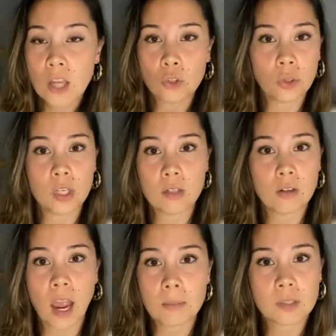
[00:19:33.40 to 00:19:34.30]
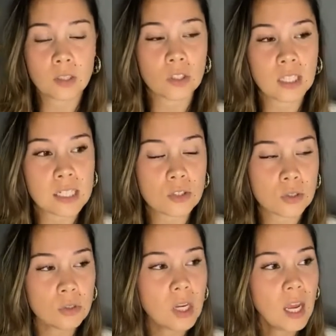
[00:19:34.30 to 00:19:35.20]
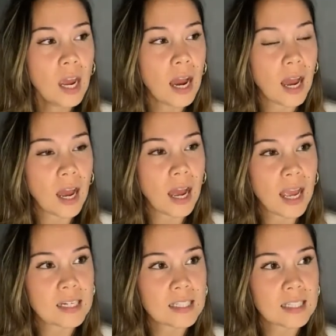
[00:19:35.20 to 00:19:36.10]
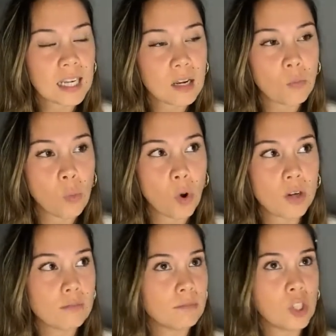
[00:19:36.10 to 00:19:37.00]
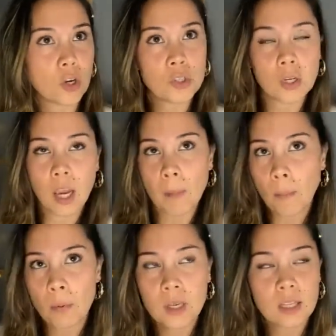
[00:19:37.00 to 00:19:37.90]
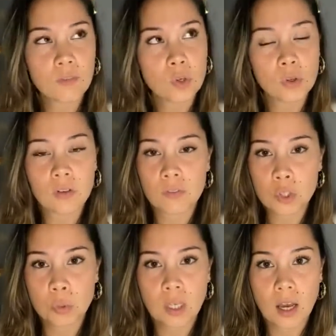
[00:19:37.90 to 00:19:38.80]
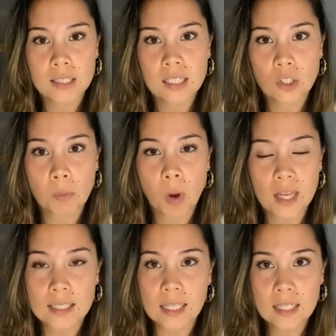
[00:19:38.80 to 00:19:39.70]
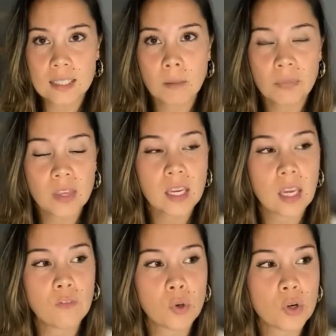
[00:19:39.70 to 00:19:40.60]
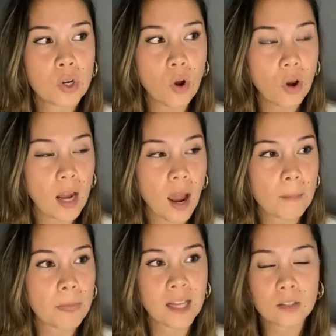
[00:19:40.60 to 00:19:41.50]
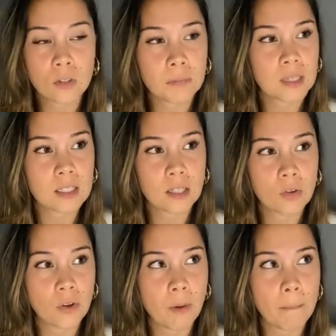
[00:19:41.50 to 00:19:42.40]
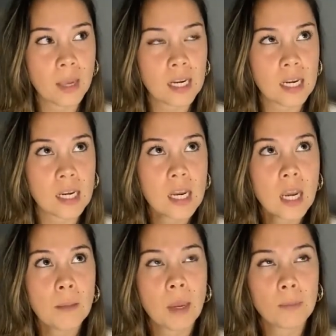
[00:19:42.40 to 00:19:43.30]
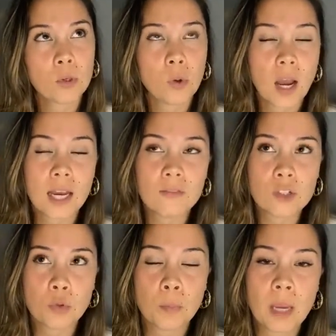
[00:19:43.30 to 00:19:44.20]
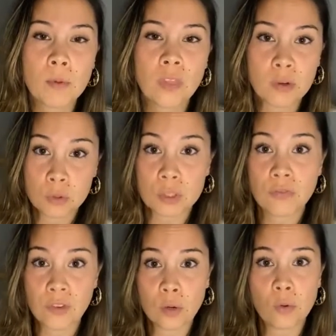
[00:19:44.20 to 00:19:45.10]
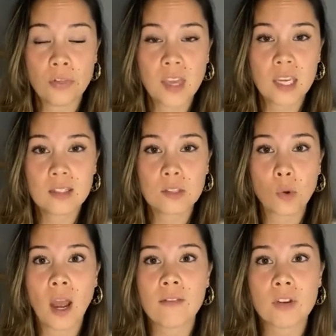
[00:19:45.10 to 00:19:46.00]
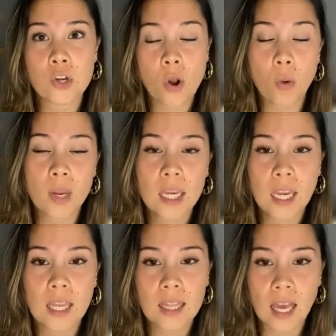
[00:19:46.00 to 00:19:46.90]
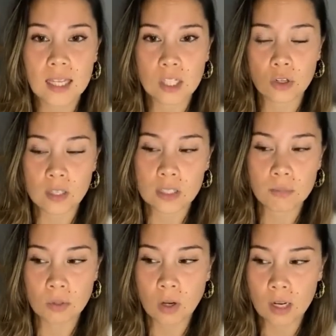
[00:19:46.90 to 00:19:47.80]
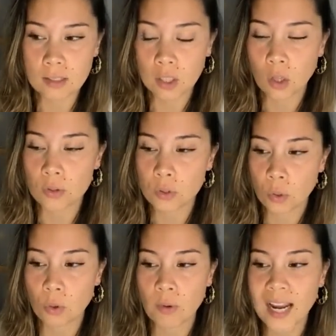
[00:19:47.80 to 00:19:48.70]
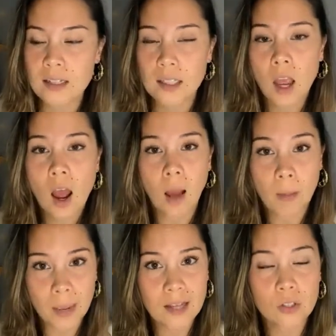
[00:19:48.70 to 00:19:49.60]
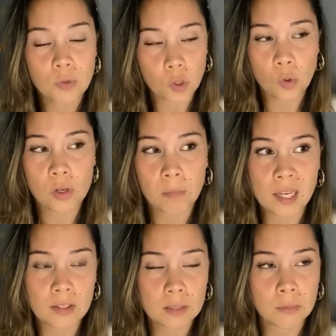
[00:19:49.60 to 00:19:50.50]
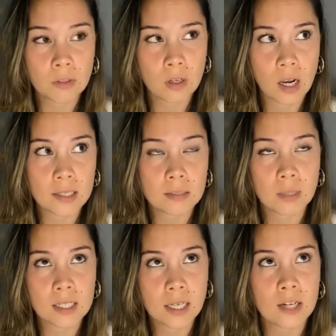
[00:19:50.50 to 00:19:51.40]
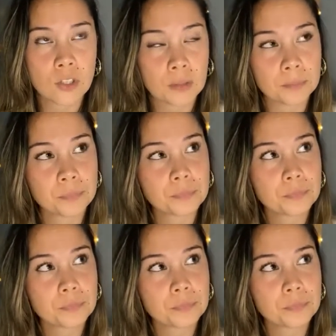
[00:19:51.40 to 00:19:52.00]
you can absolutely do, and see what, you know, you come up with. If you're good at visualizing, you might see something. If you're not, that's not a big deal. There are many people who aren't visual people. They'll just feel things or have a knowing that, you know, their spirit guides are close or around. I'm about to record a Meet Your Spirit Guides meditation